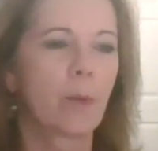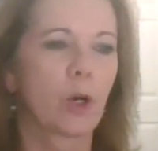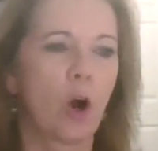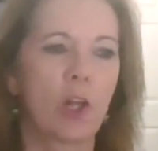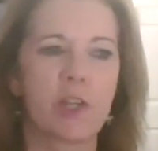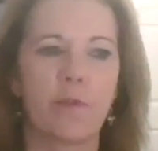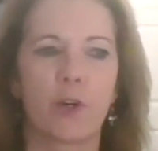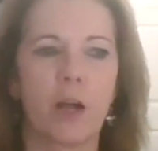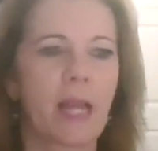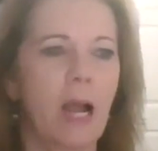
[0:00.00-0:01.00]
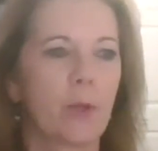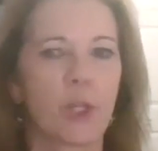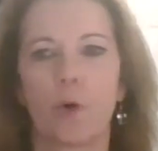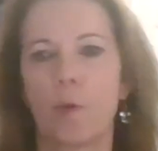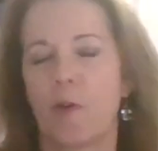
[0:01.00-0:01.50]
and regardless if you're coming out
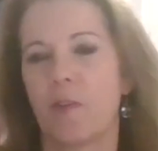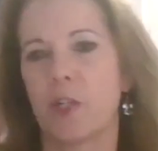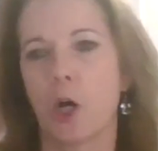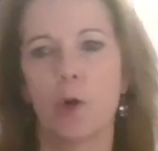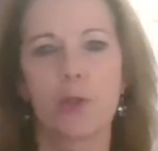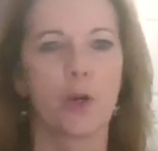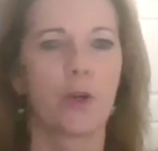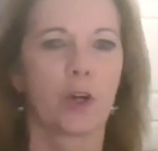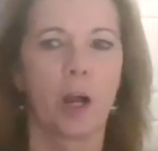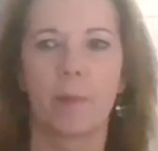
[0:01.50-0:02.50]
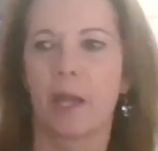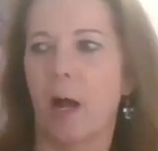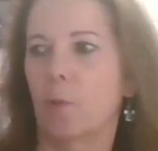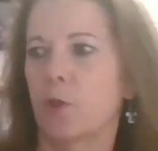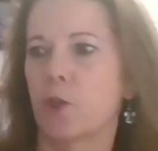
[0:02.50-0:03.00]
with a group of adults or you're coming
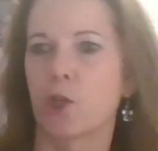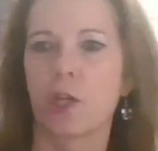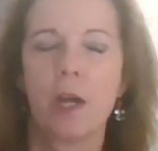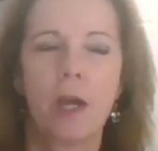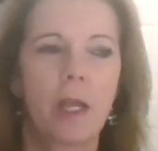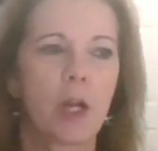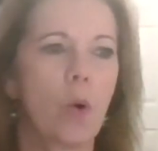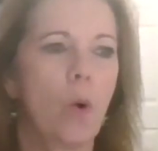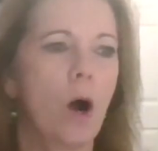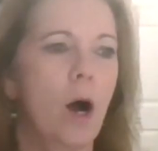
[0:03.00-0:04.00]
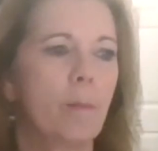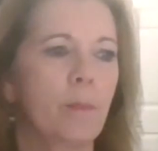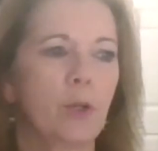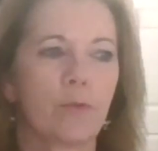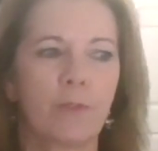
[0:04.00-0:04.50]
out with just you know
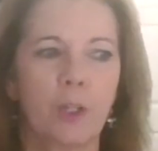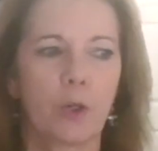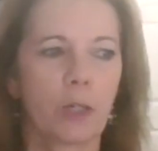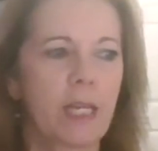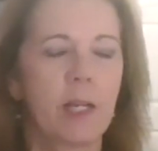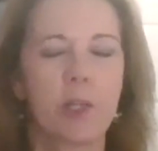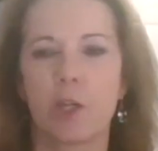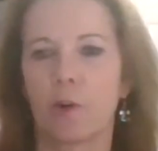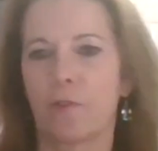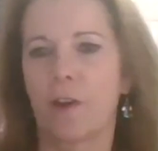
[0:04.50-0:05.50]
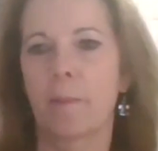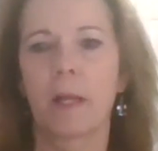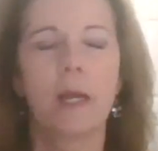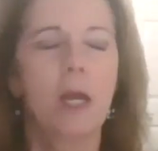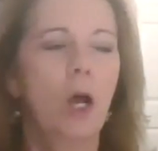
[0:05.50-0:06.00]
um, your your kids and your family.